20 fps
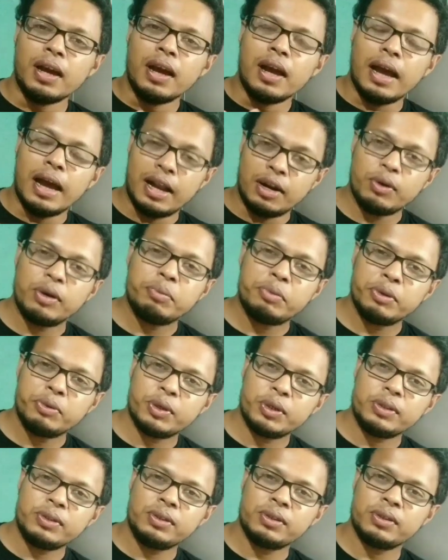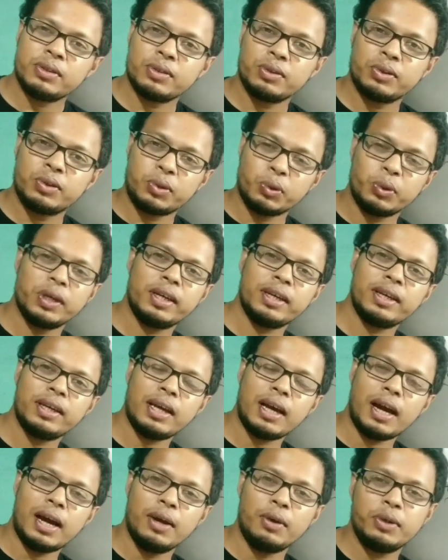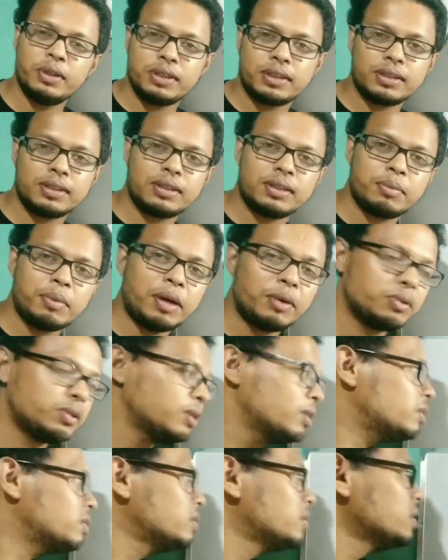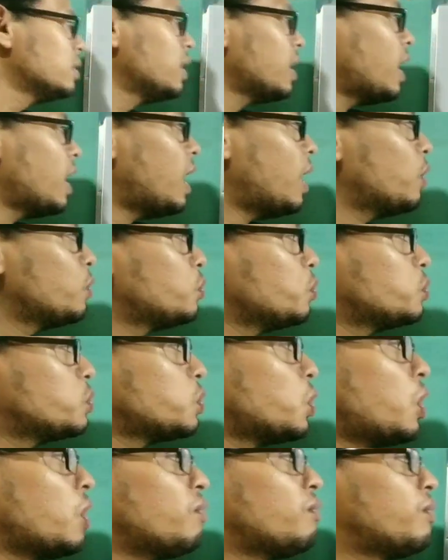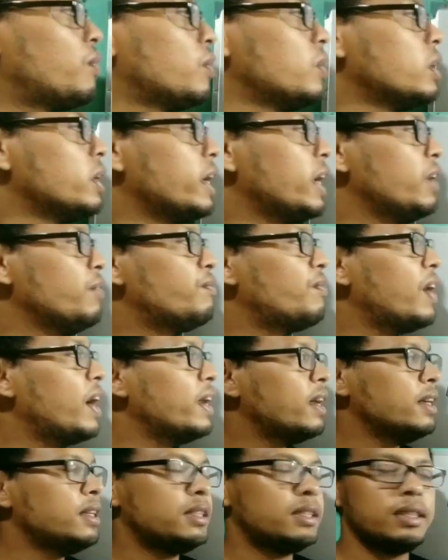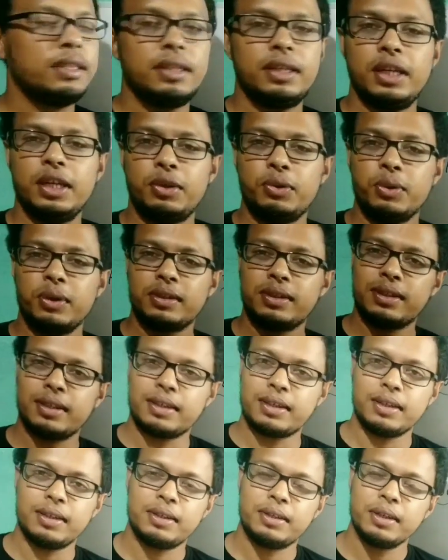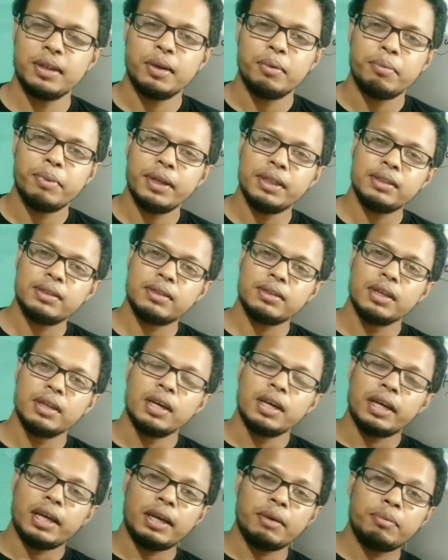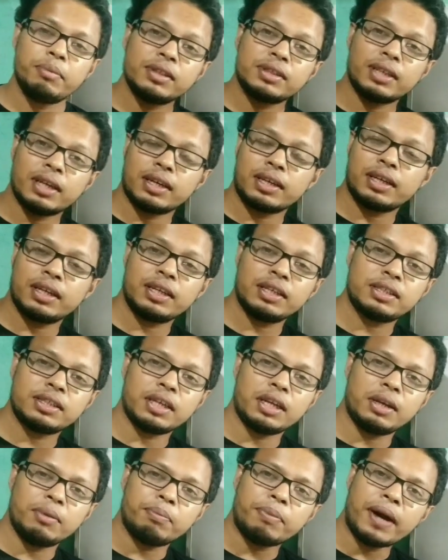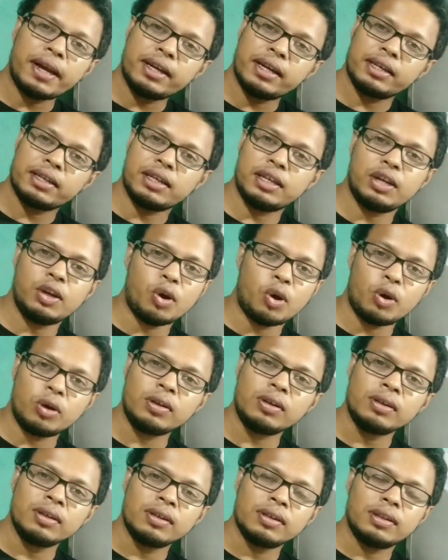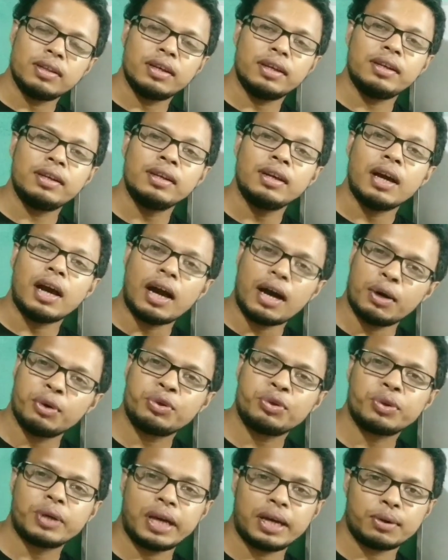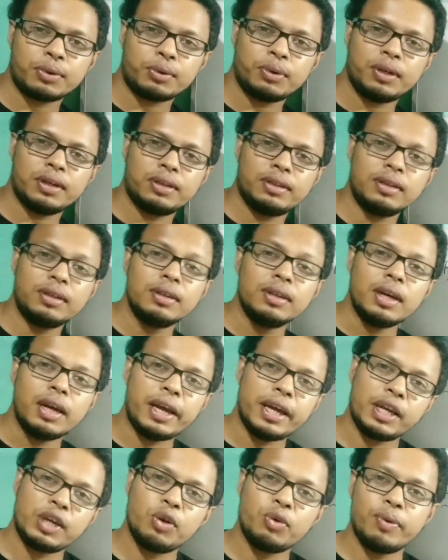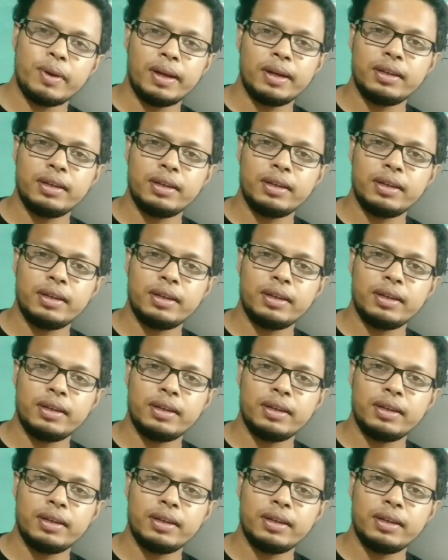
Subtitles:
Hello everyone, today I will discuss about the how to solve infinite network circuit. Means if the circuit is infinitely long, then how to calculate the equivalent